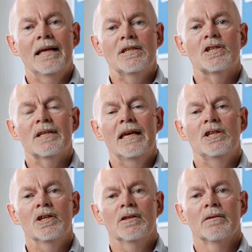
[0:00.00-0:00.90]

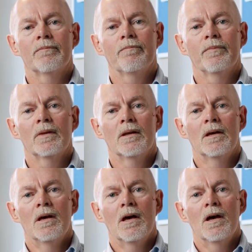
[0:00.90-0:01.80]
legislation.
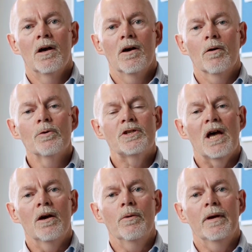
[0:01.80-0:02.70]

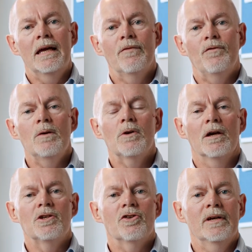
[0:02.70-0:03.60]
Also, in a few
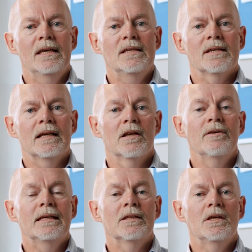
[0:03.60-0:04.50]
countries,
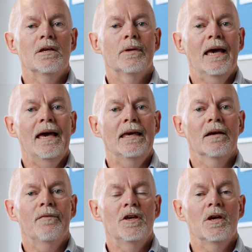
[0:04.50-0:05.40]
including the
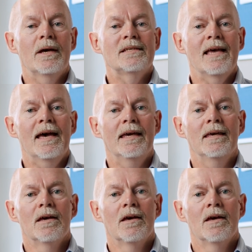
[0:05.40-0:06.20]
UK and the USA,